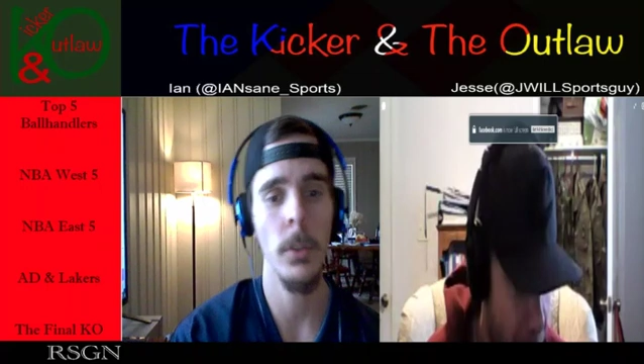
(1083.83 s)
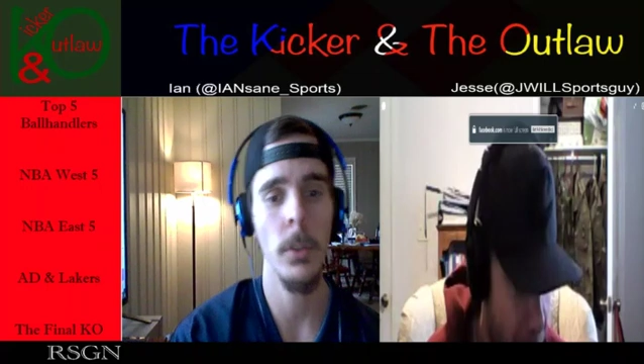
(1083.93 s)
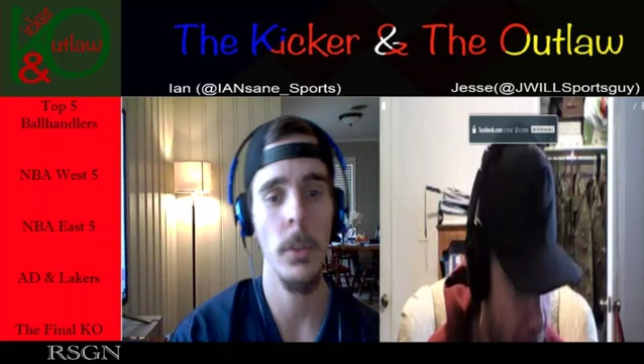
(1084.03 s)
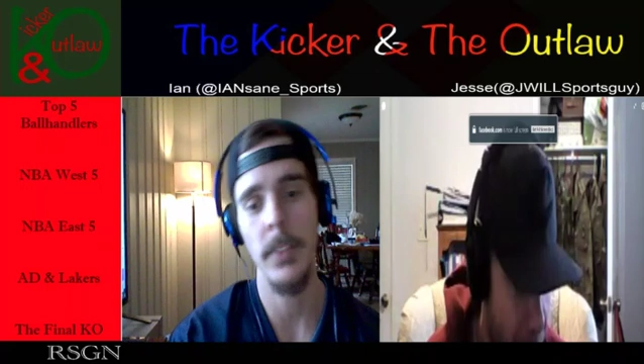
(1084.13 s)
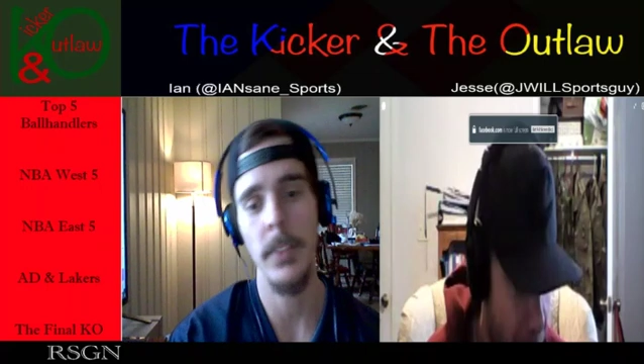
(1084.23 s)

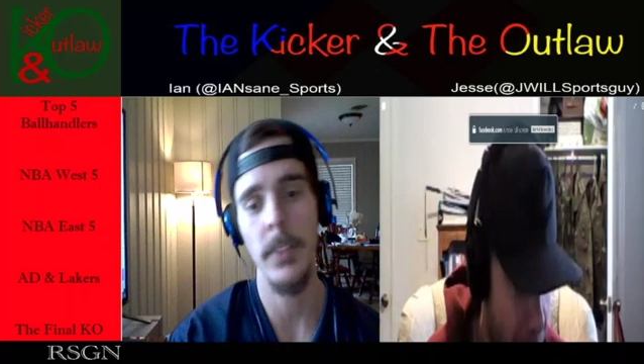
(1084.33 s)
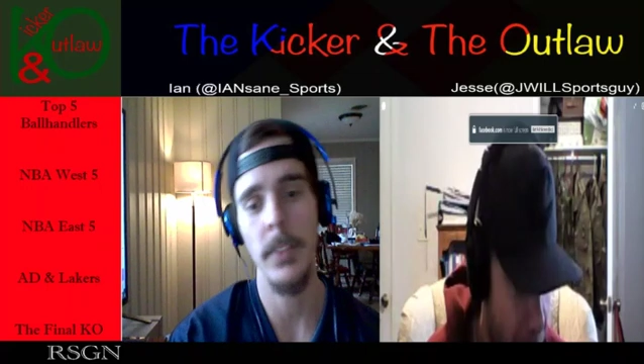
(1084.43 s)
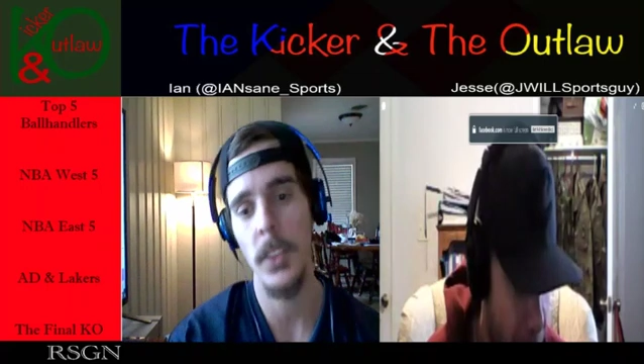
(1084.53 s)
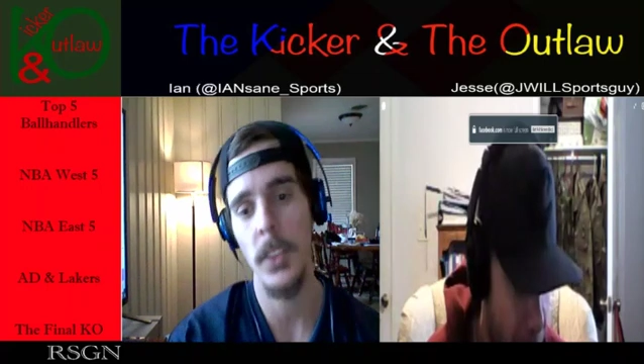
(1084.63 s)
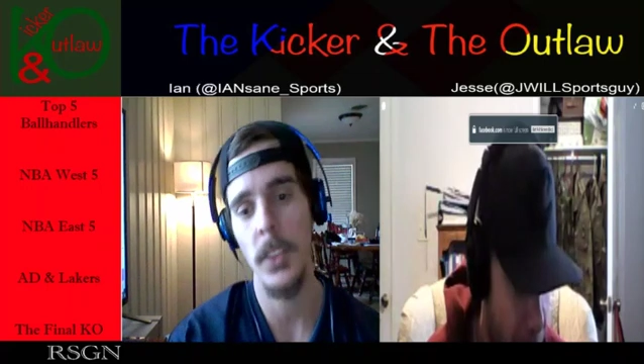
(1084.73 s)
normal
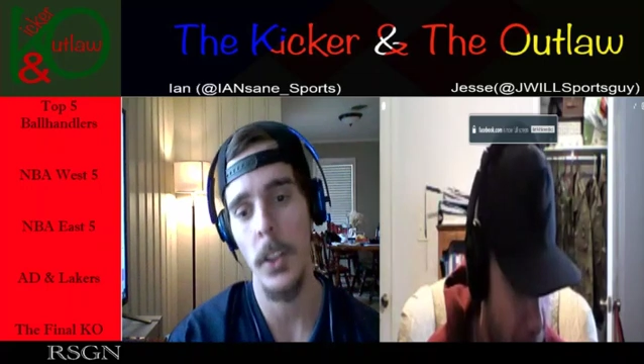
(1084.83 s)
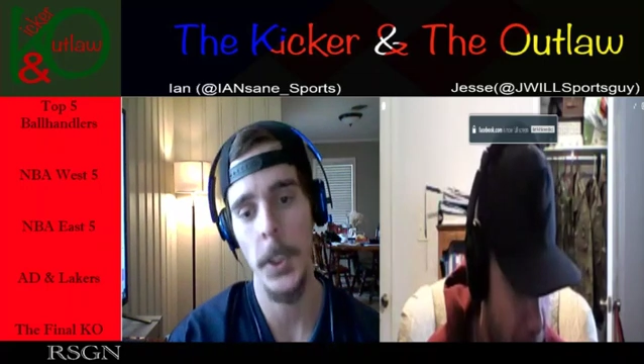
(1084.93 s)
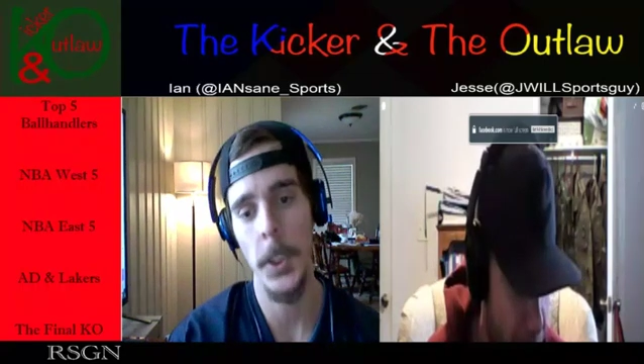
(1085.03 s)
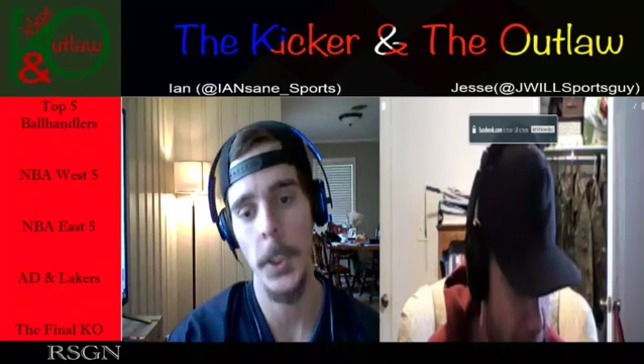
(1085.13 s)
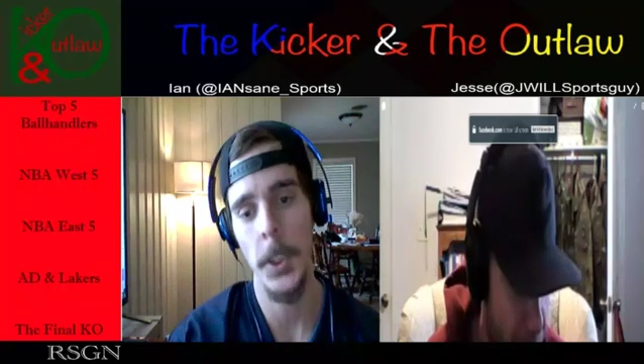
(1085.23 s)
top 5
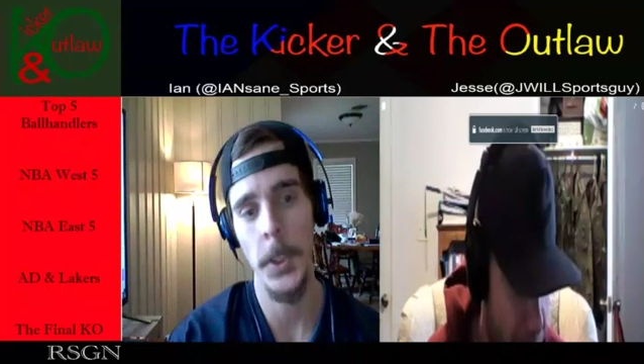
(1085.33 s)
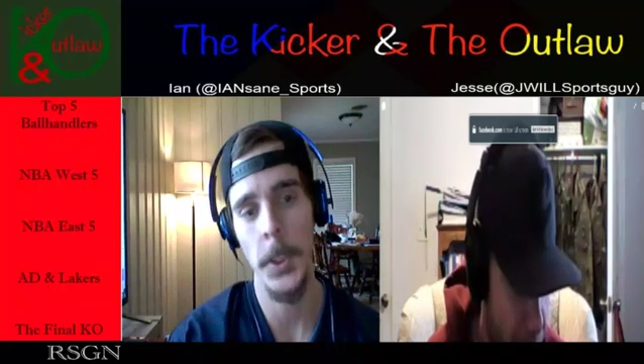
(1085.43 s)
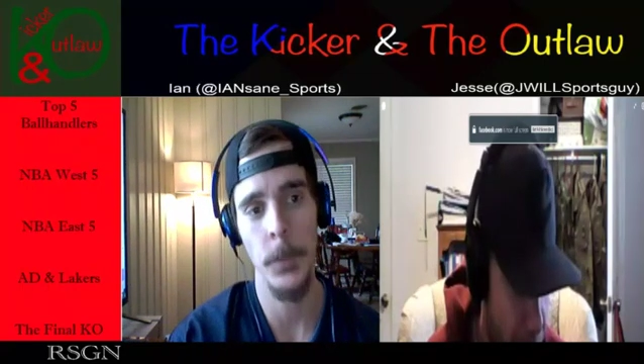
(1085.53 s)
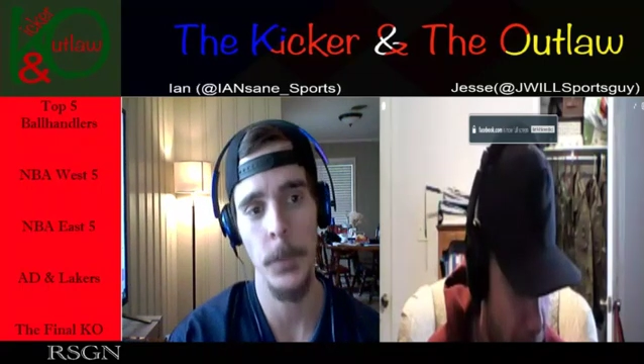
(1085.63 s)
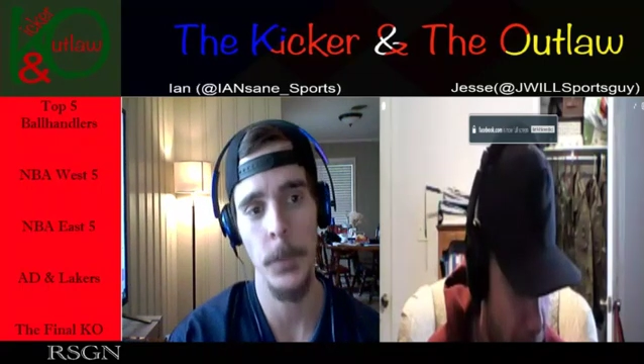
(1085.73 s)
talk.
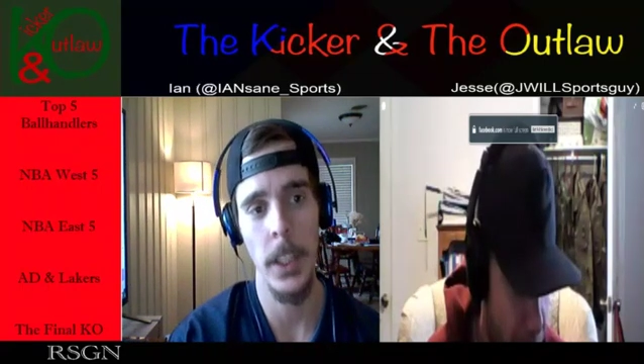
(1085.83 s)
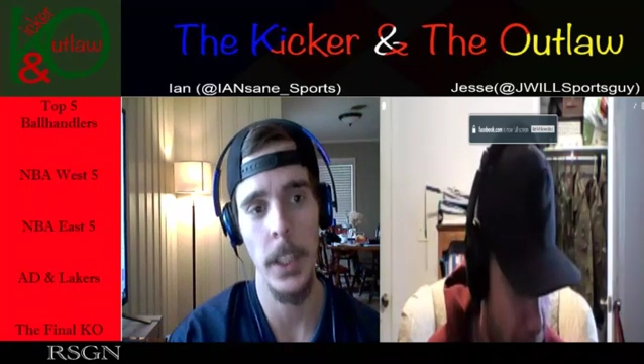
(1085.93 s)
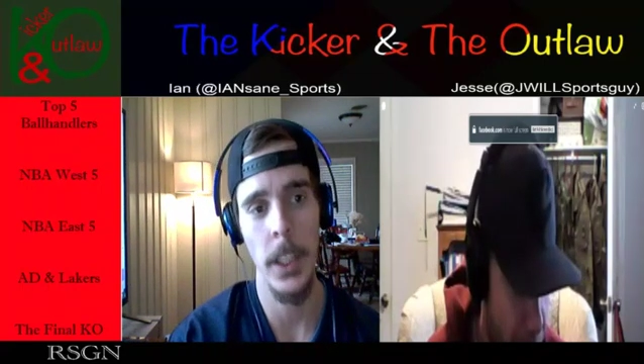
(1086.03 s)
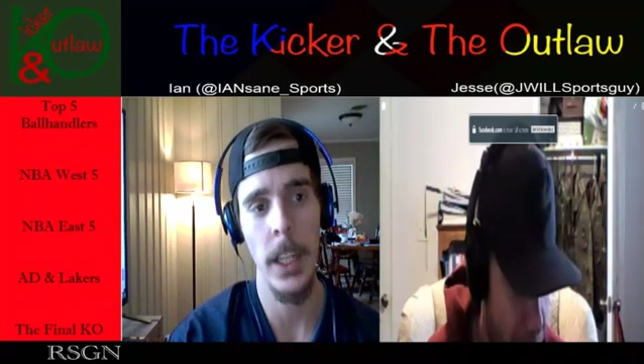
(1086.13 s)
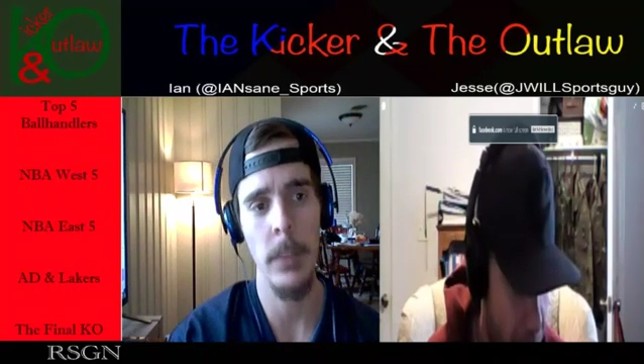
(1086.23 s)

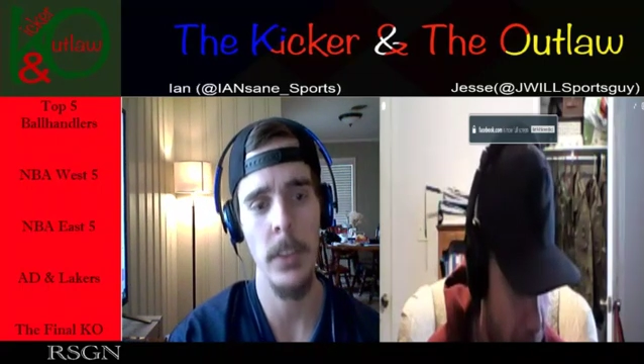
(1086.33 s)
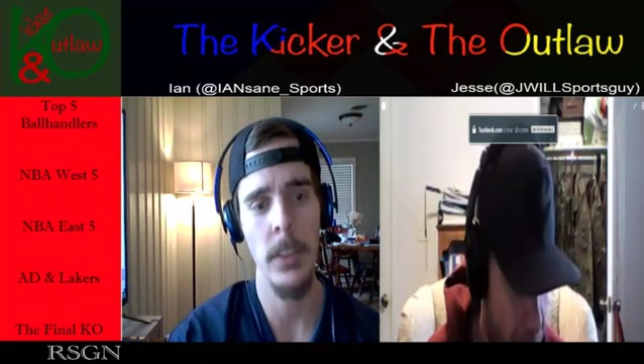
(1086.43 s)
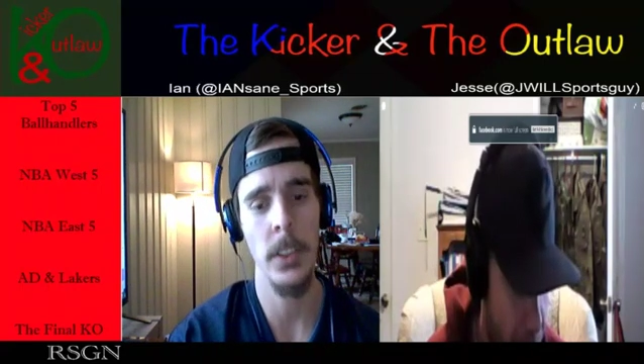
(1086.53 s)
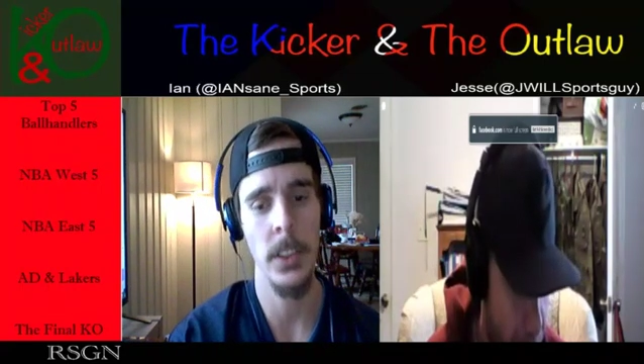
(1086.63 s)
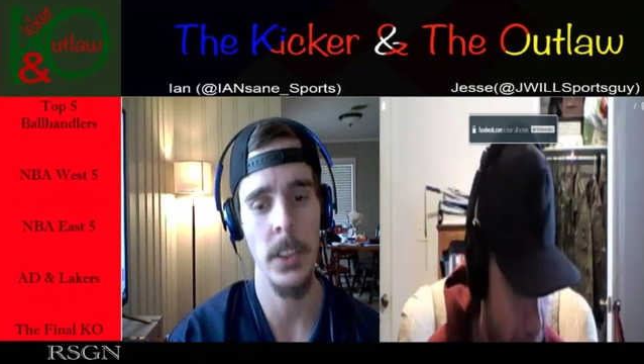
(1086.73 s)
And I
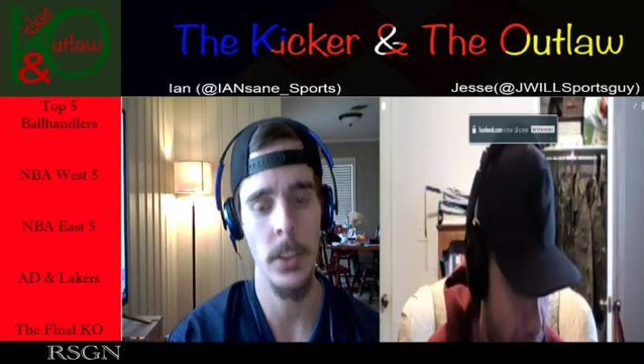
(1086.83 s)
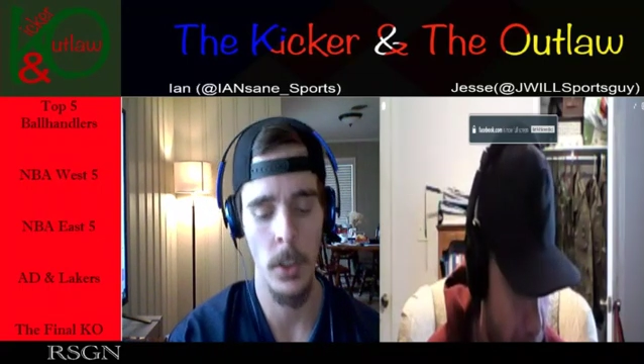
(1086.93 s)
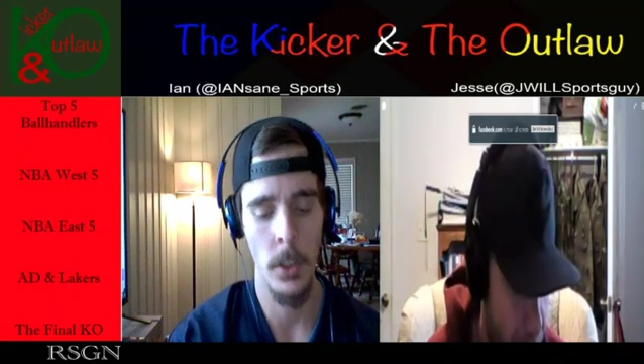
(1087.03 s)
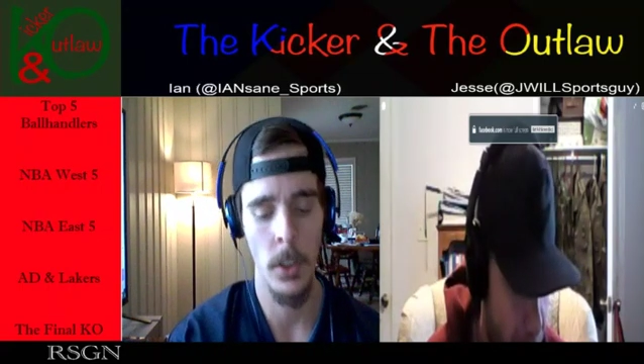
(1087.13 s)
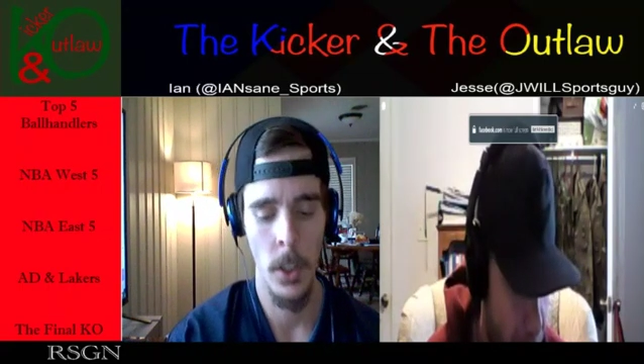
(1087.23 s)
found this